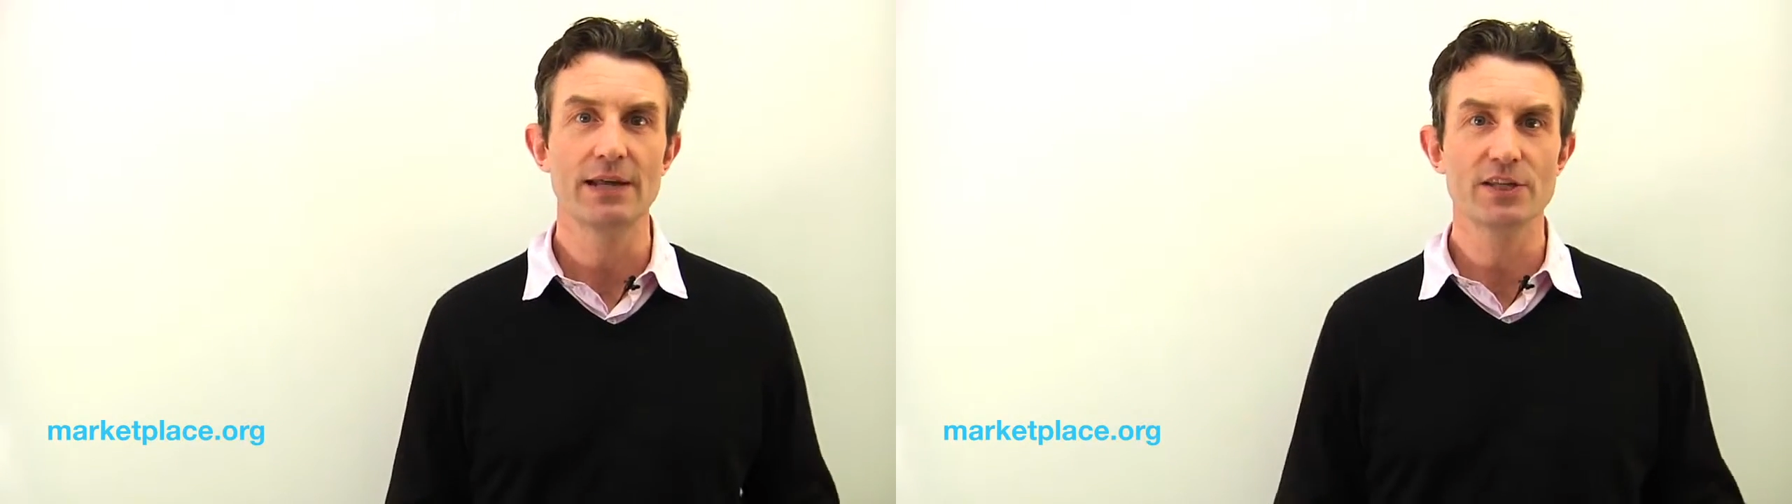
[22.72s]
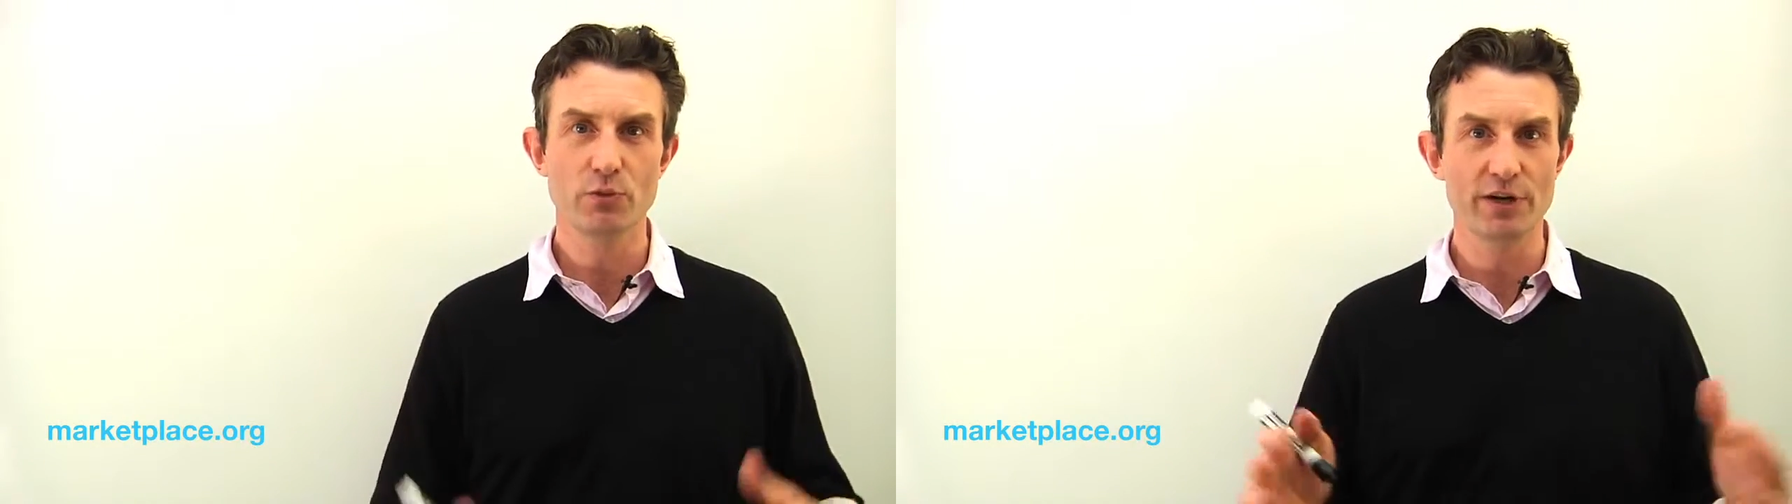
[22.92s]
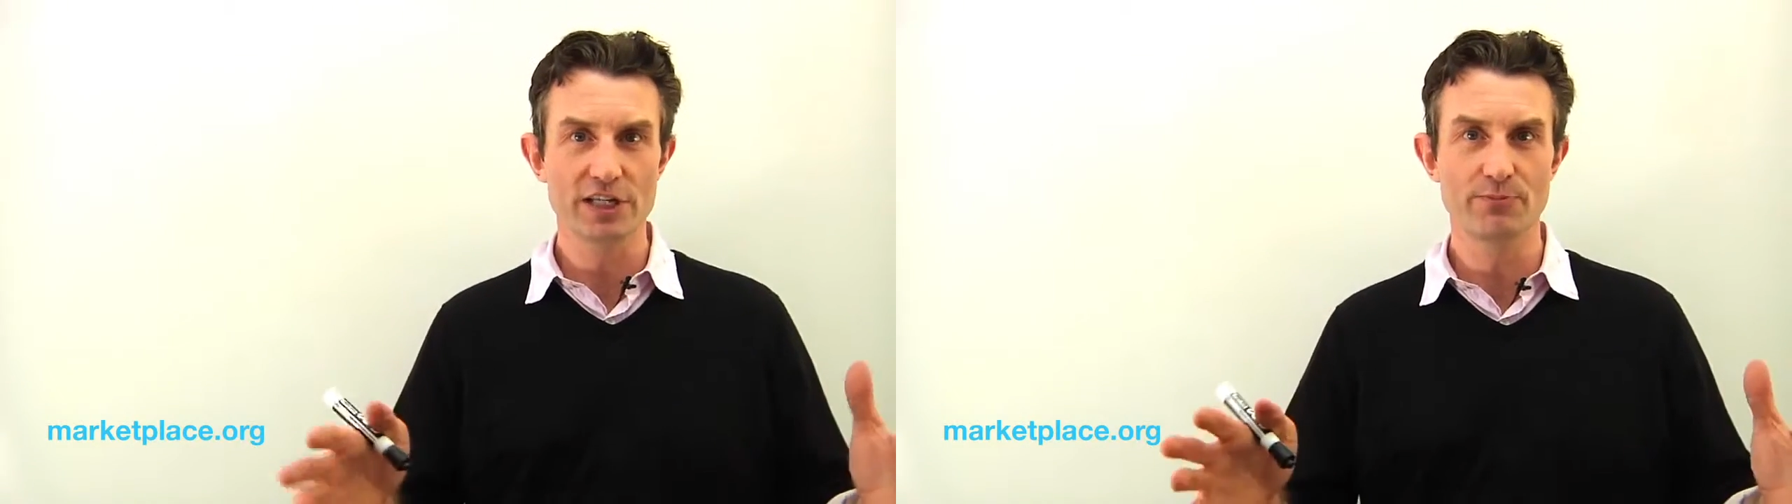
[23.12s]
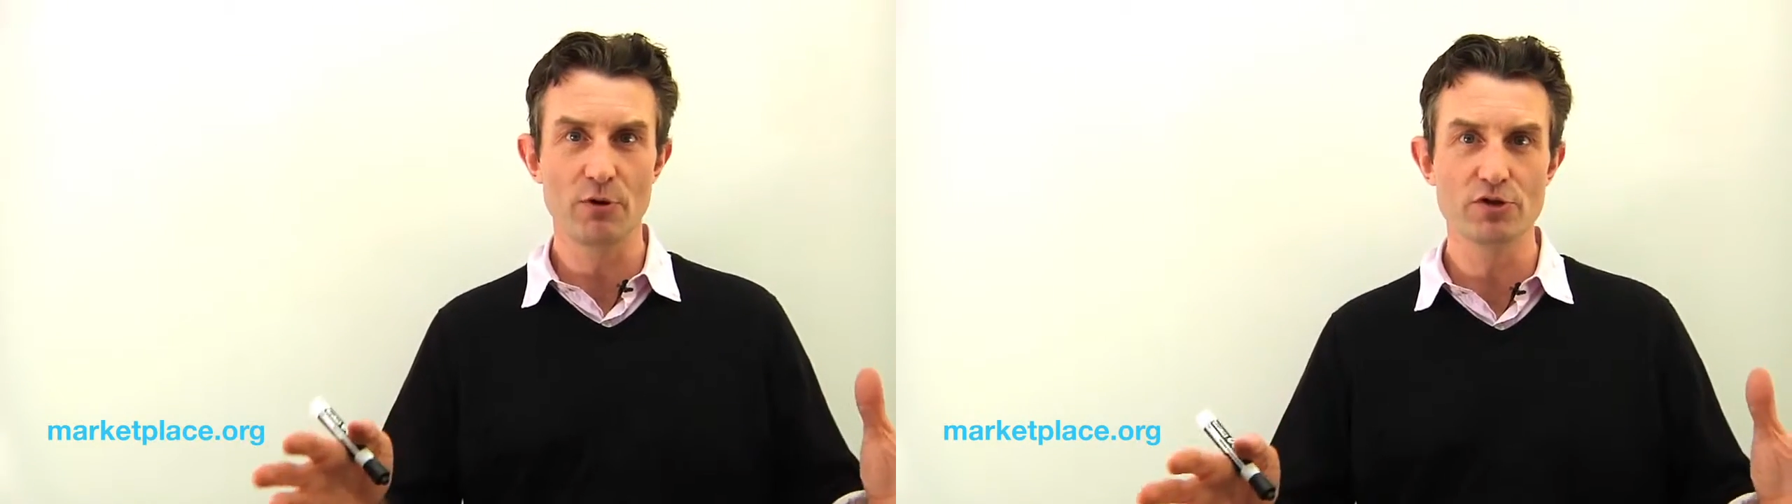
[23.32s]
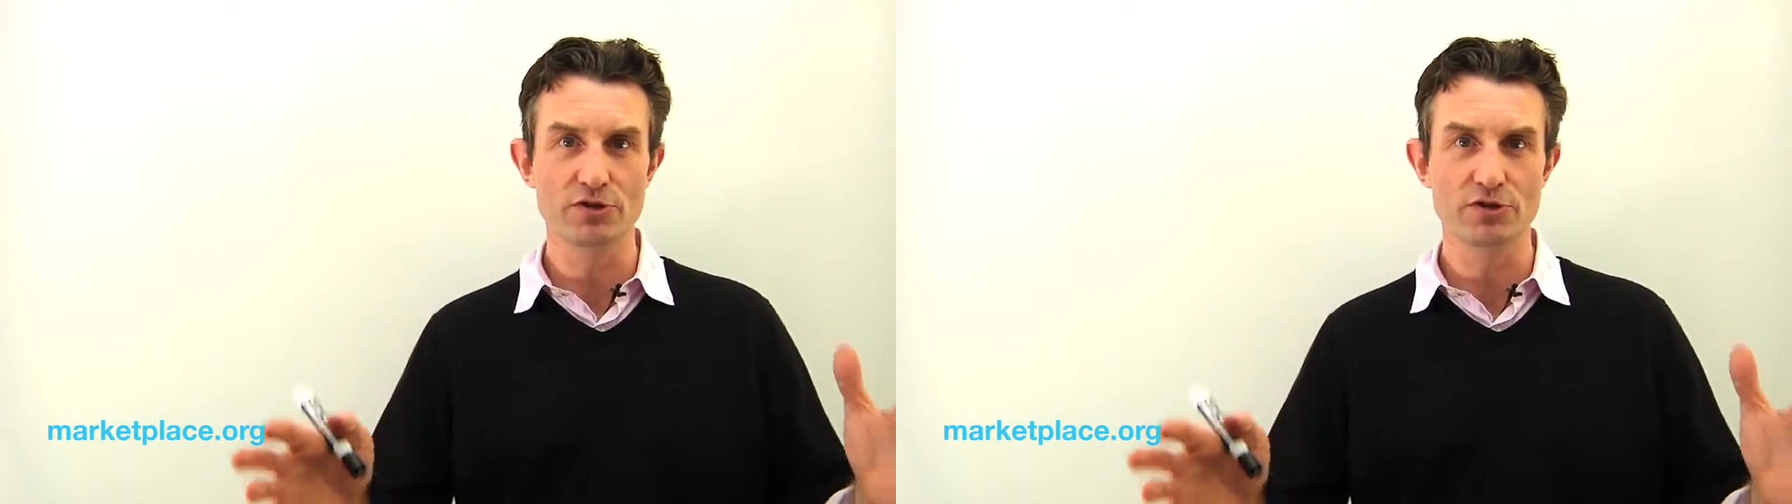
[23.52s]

And this word exposure